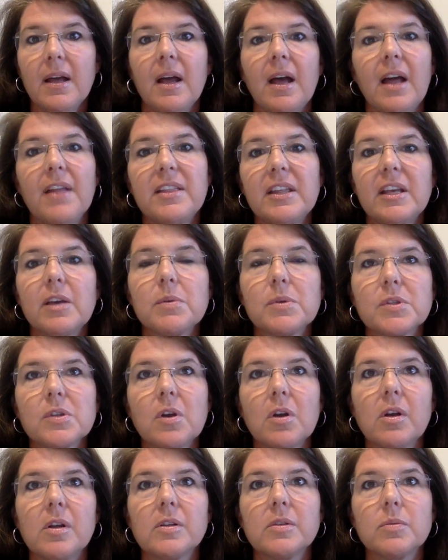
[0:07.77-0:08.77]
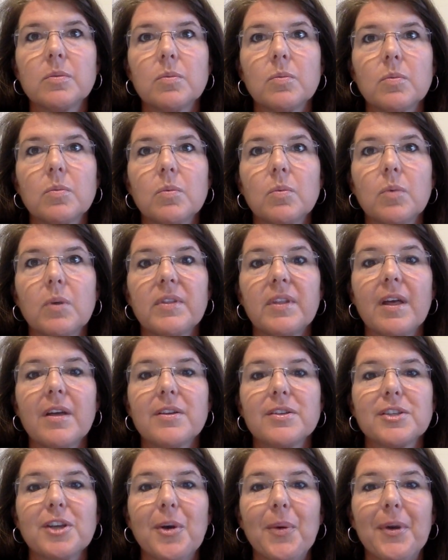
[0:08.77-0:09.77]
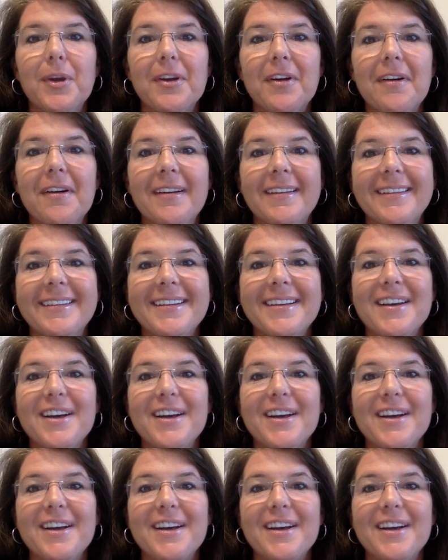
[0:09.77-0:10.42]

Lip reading: I think it was called What the Hell's Going On?